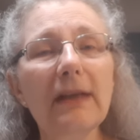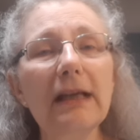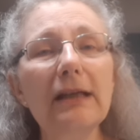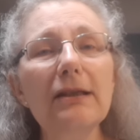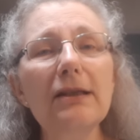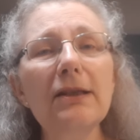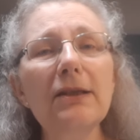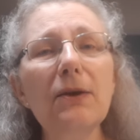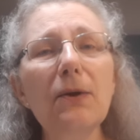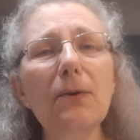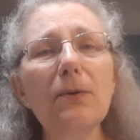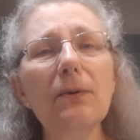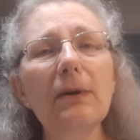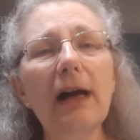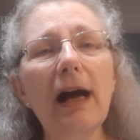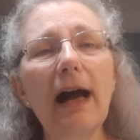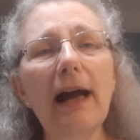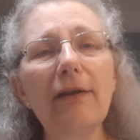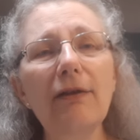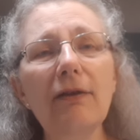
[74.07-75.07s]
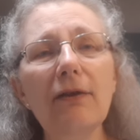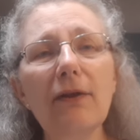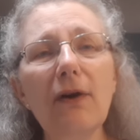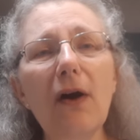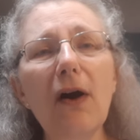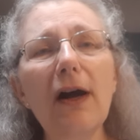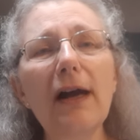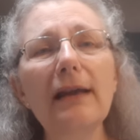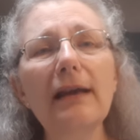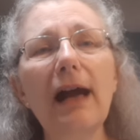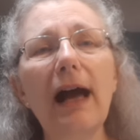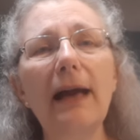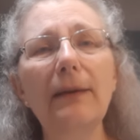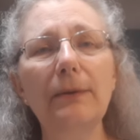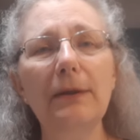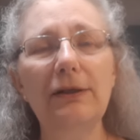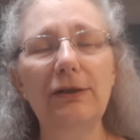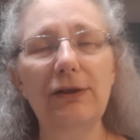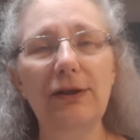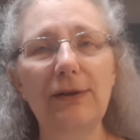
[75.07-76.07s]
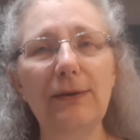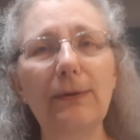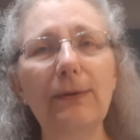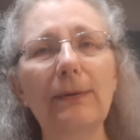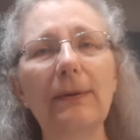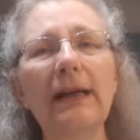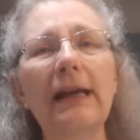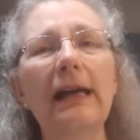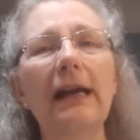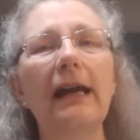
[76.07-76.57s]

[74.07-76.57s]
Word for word: So I thought I would do